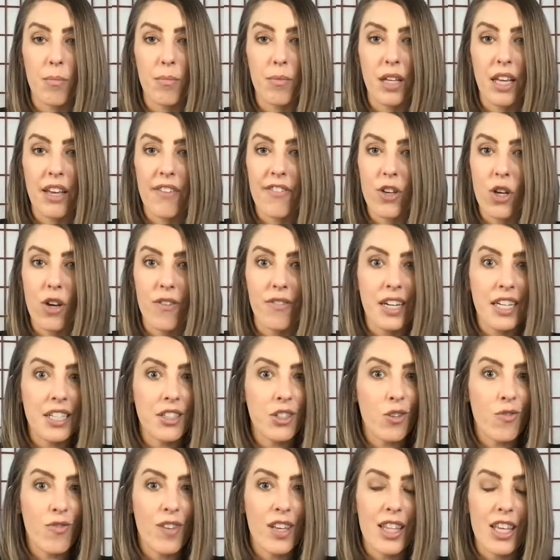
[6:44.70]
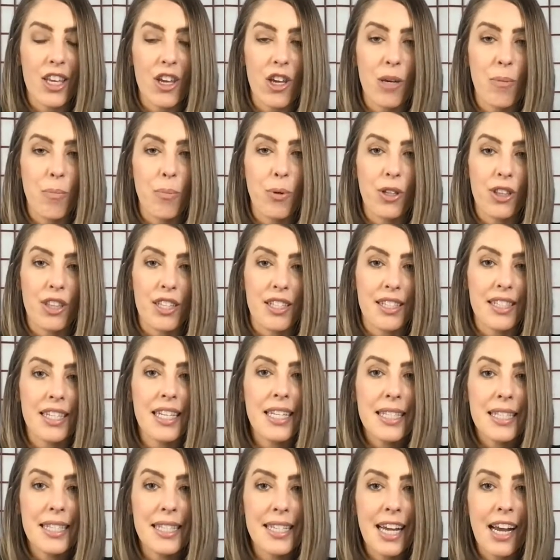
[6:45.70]
If you have an SUV that you can put the
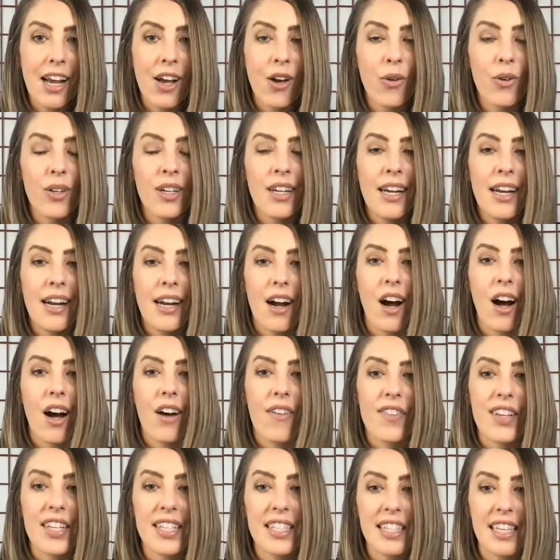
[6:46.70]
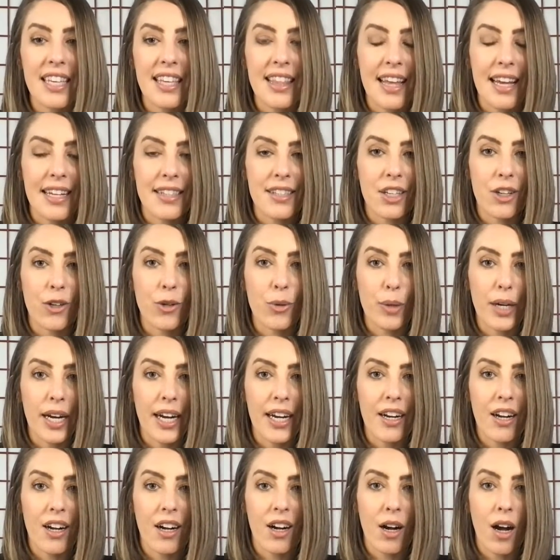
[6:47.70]
seats down, obviously that's a
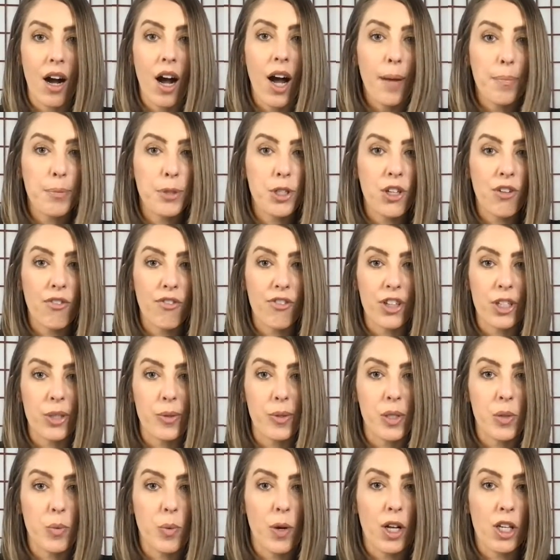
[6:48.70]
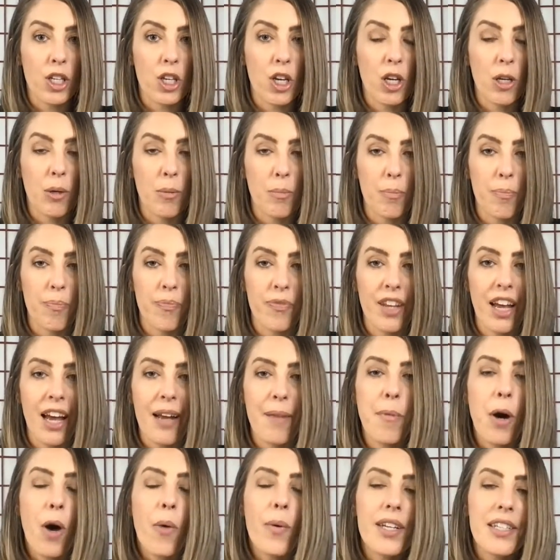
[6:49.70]
great option for you as well.
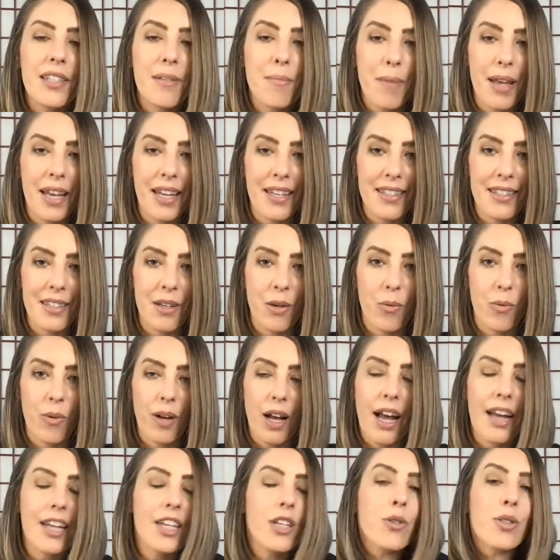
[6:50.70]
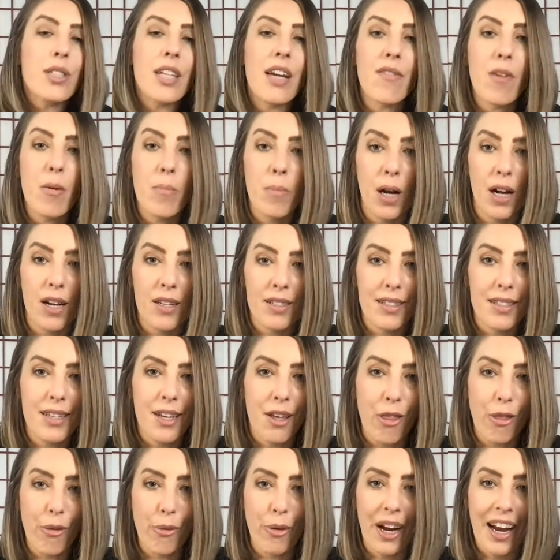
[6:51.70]
I'm always amazed I used to have a
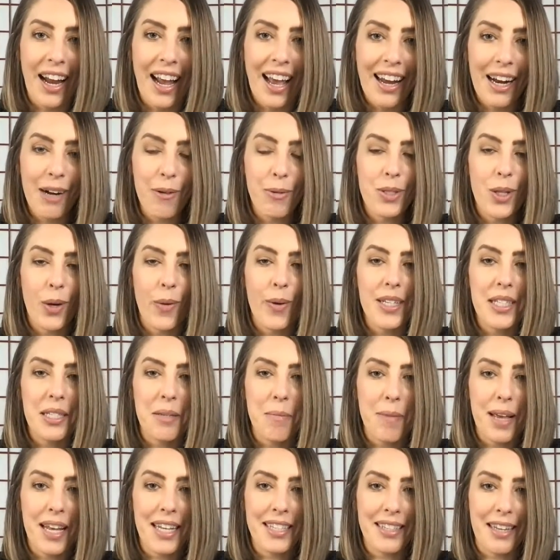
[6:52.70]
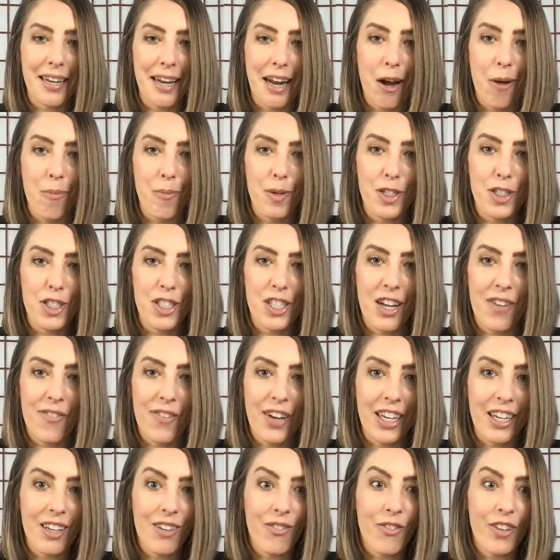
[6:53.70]
Mazda 3, and I was always amazed at how much stuff
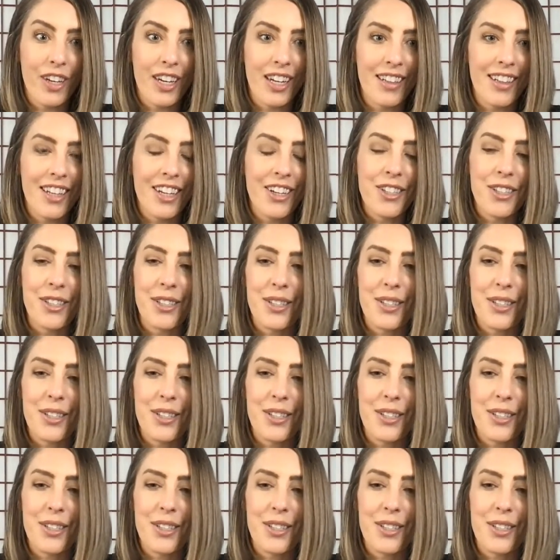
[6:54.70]
I could fit in there.